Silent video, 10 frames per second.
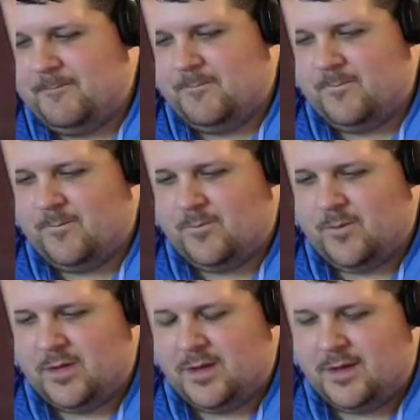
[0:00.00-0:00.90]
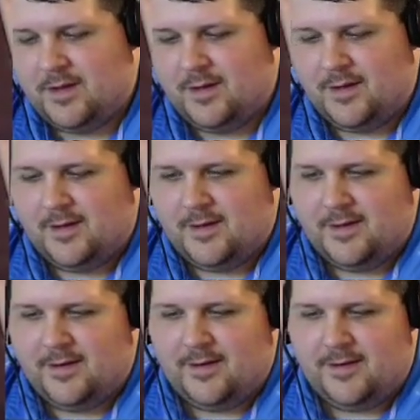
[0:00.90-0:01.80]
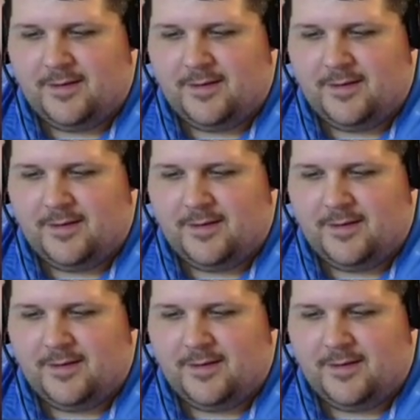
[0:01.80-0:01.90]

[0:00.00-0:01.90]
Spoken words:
Nobody speaks.